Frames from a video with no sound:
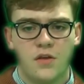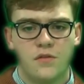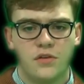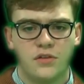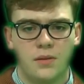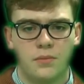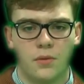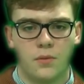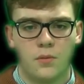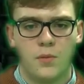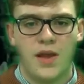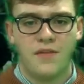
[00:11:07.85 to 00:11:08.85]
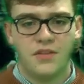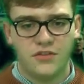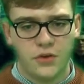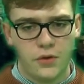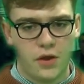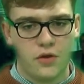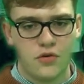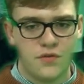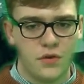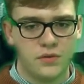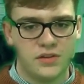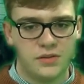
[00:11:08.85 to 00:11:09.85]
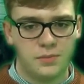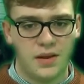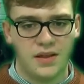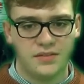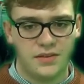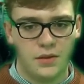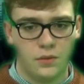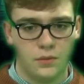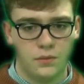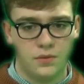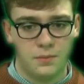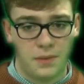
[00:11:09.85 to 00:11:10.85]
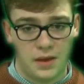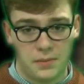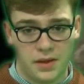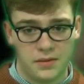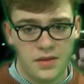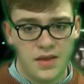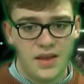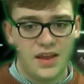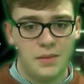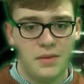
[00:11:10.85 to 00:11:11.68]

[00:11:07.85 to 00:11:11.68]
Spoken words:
For example, we have the Joker who reveals his plans to kill Batman in a